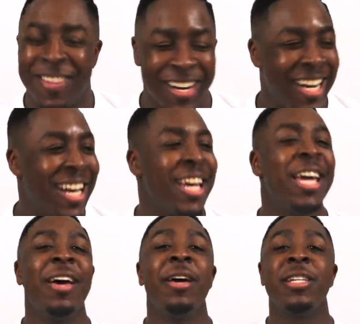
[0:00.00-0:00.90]
for
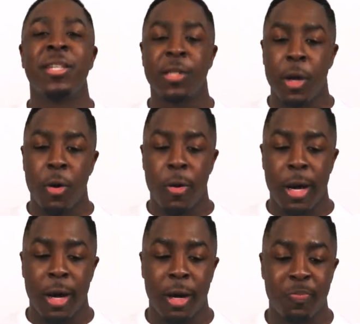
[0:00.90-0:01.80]
so
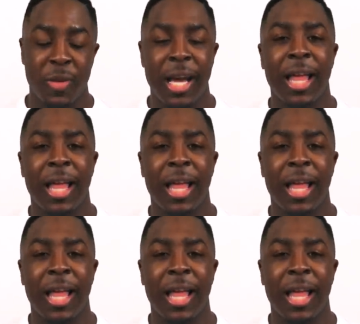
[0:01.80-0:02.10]
um,